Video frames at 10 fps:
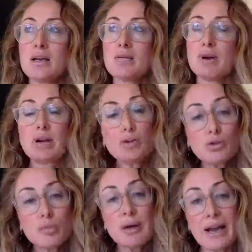When I
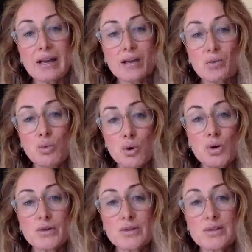look back, it
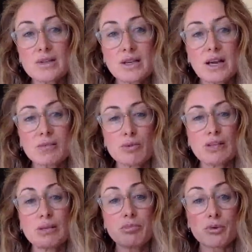was a
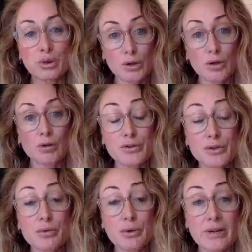really prolonged
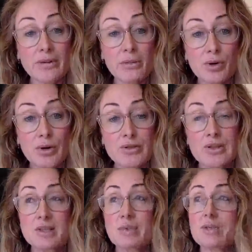grieving
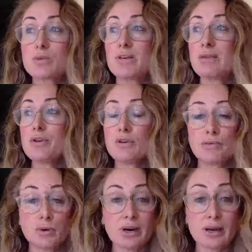process because we never knew
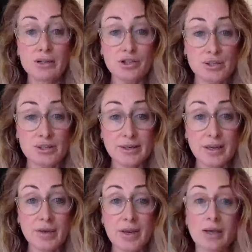if we were going to actually see
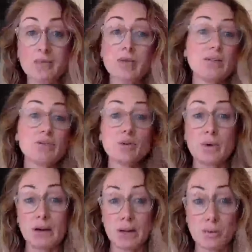him again. We never knew
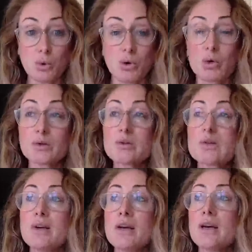where he
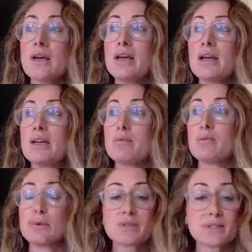was. We
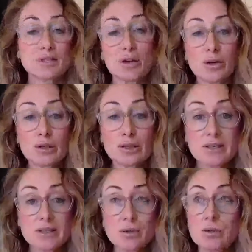were so
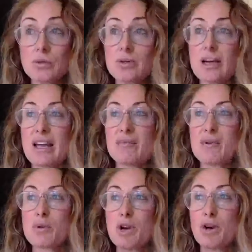little, and
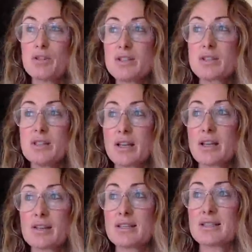we were
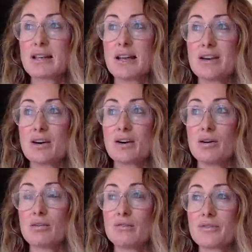constantly in a state
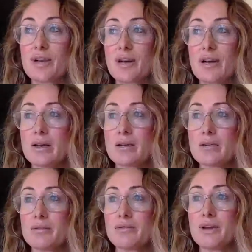of kind
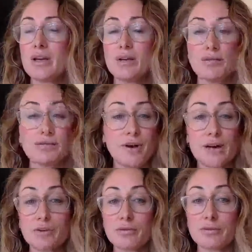of
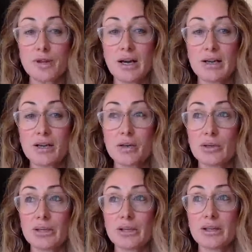fight or flight,
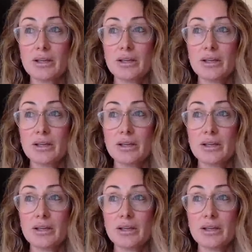going,